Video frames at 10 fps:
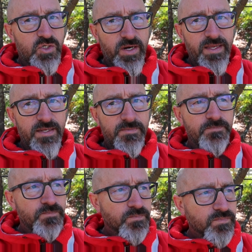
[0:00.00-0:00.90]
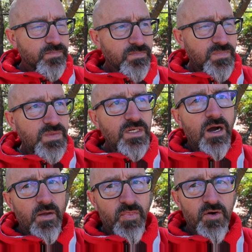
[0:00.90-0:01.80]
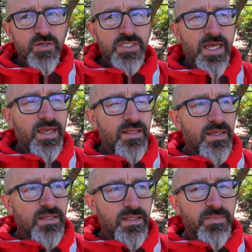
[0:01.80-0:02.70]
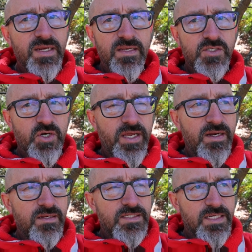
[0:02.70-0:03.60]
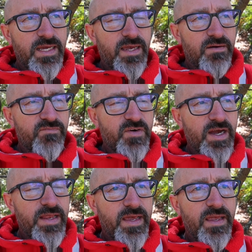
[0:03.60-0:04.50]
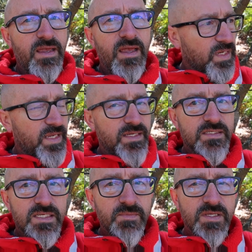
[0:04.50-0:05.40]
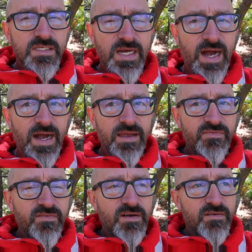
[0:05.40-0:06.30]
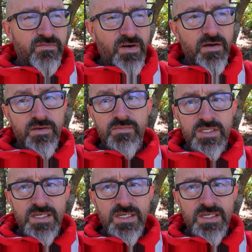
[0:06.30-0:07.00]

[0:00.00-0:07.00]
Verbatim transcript: trading on Thursday and then limited trading today on Friday in some of these high volume